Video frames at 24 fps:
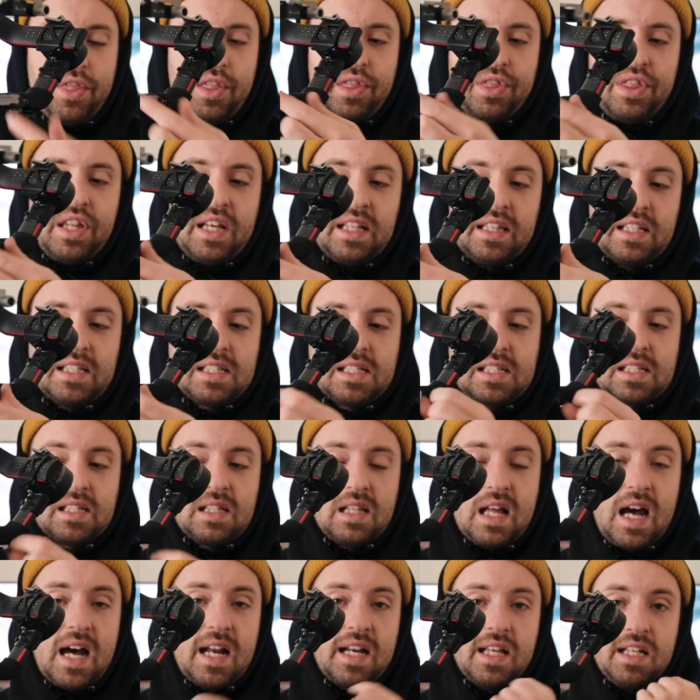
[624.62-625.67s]
think this is a
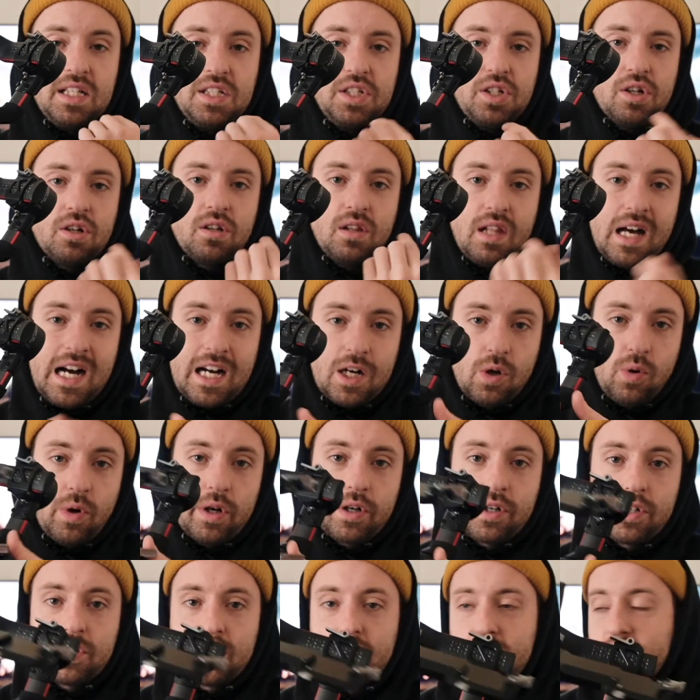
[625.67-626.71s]
lot easier, a lot quicker to